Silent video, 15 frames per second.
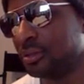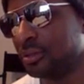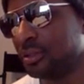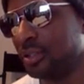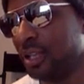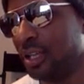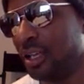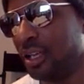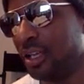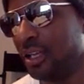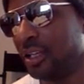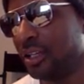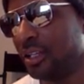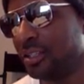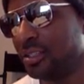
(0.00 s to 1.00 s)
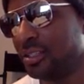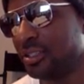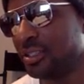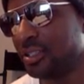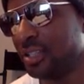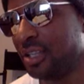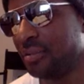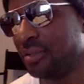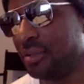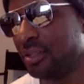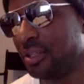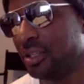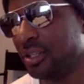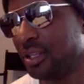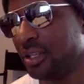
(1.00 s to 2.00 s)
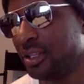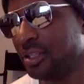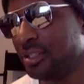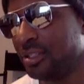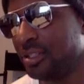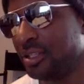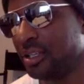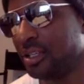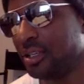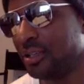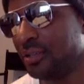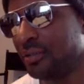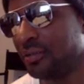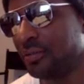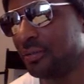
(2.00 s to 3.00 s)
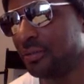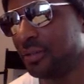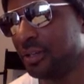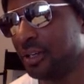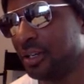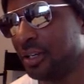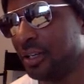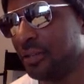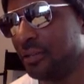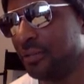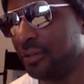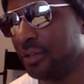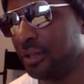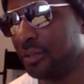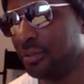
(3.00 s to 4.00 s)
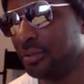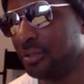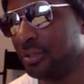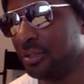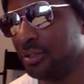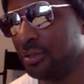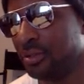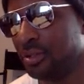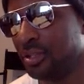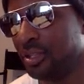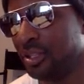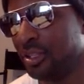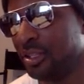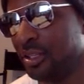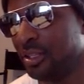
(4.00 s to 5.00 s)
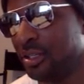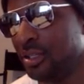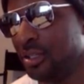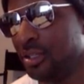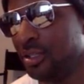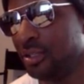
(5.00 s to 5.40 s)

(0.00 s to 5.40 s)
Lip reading: And that's the same thing as saying 5 up to the